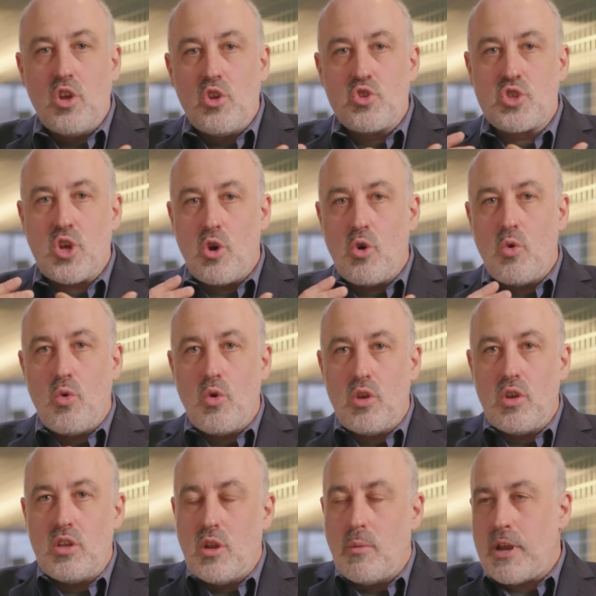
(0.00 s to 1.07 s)
So
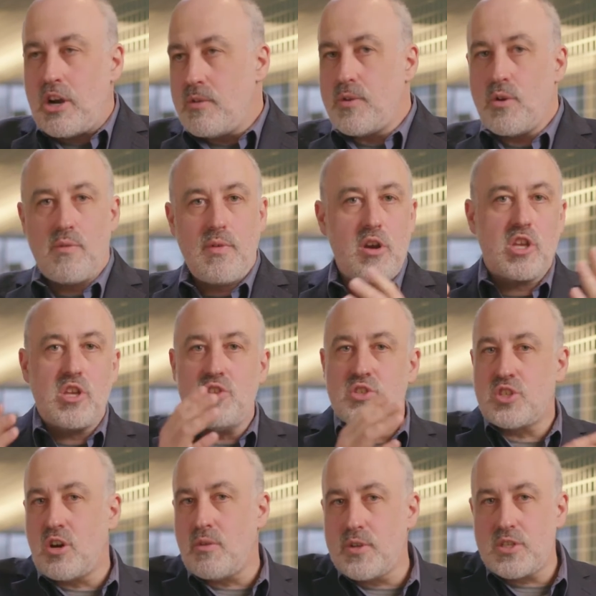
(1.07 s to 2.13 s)
no matter if you're a very
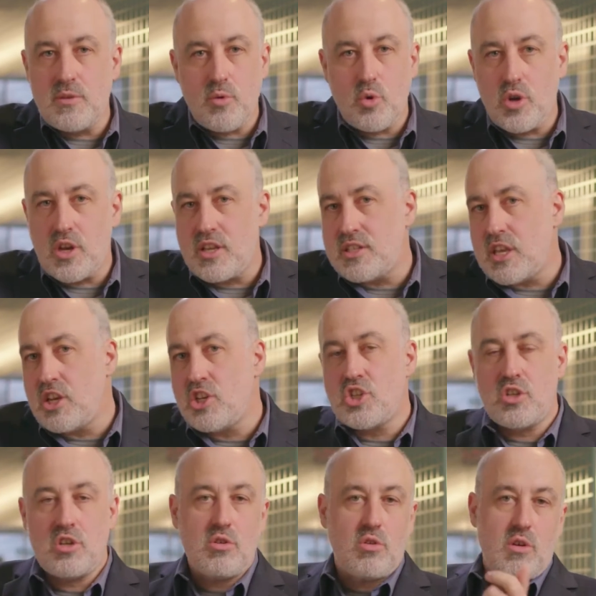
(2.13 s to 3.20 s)
conservative
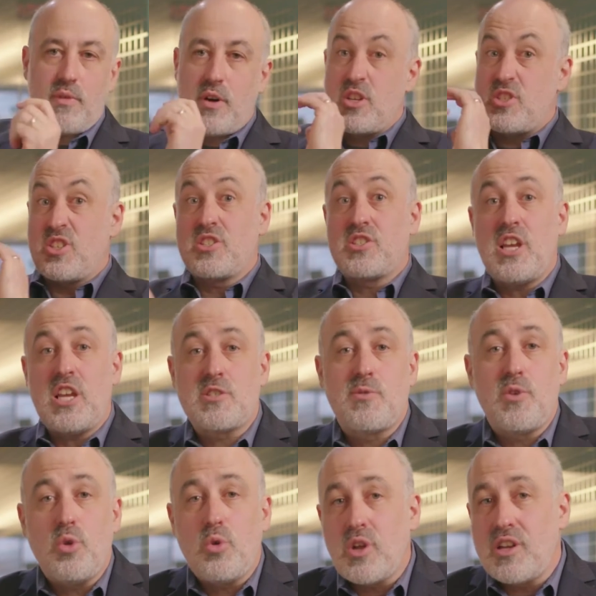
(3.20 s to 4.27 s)
organization or a very
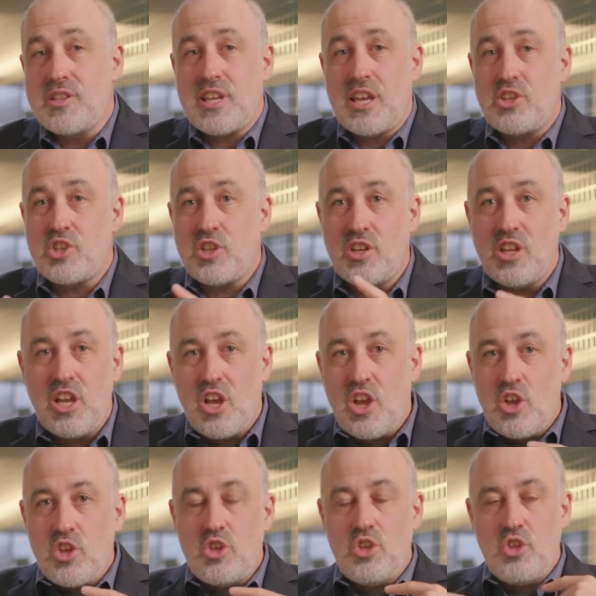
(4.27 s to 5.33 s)
successful organization,
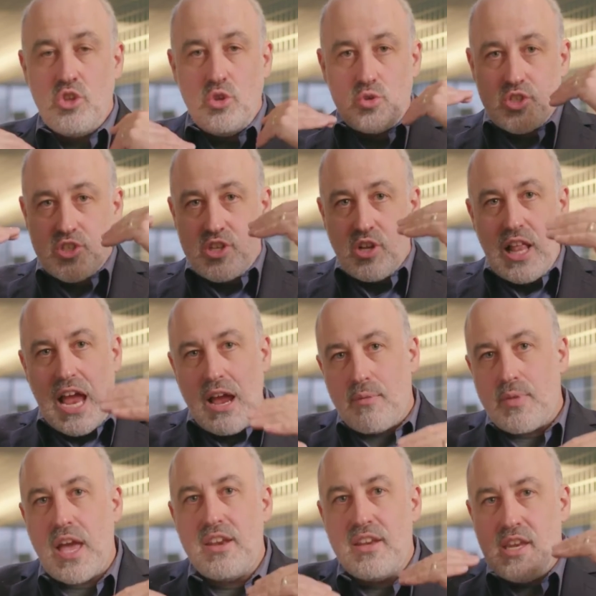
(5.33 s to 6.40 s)
you still have
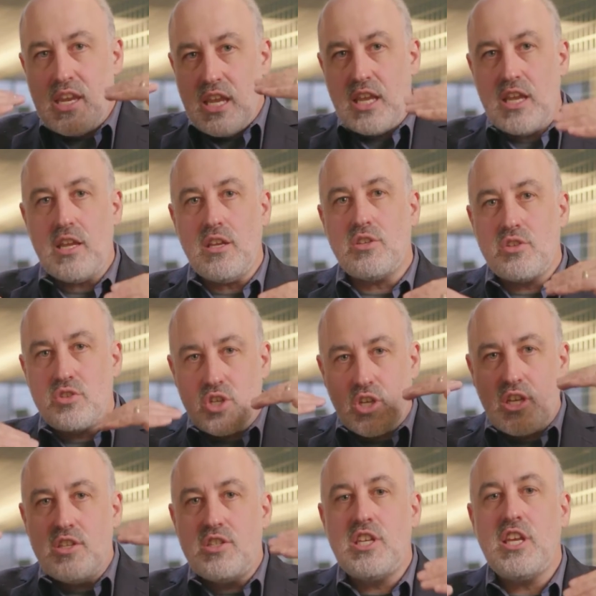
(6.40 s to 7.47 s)
that need to
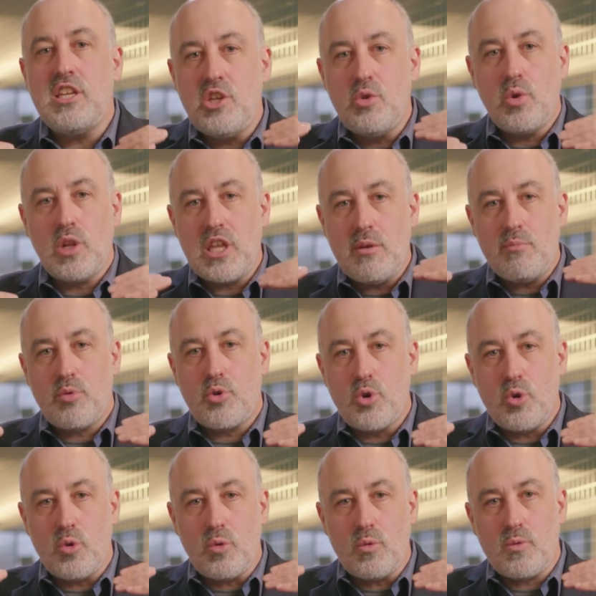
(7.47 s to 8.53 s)
continually
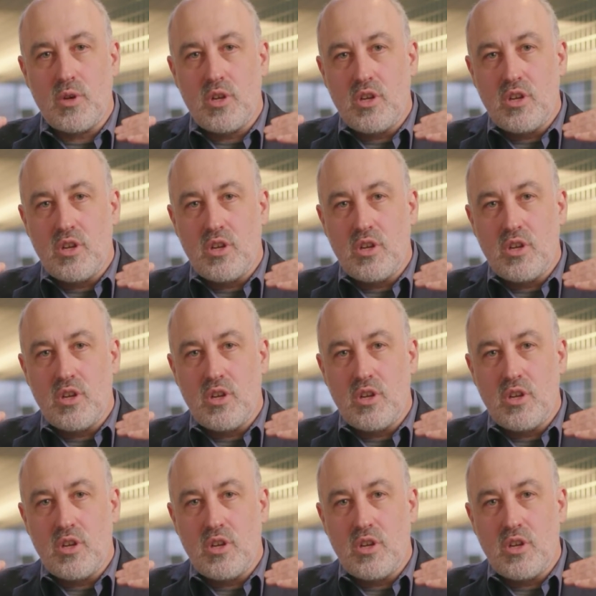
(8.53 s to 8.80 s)
improve